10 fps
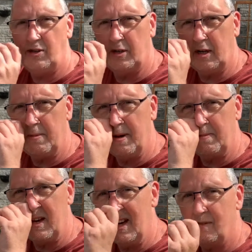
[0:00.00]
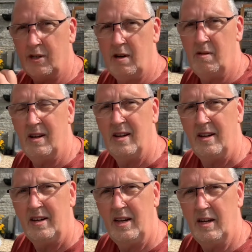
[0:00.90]
to come up yet, so
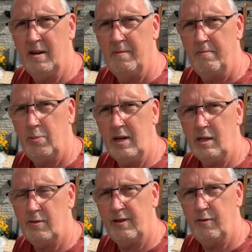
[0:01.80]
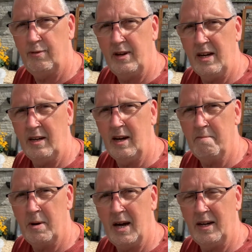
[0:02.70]
you know, please feel free and come
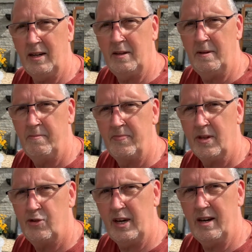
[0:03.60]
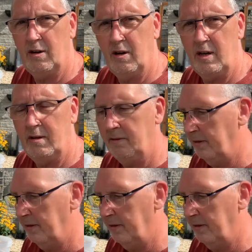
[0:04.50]
back and say hi, and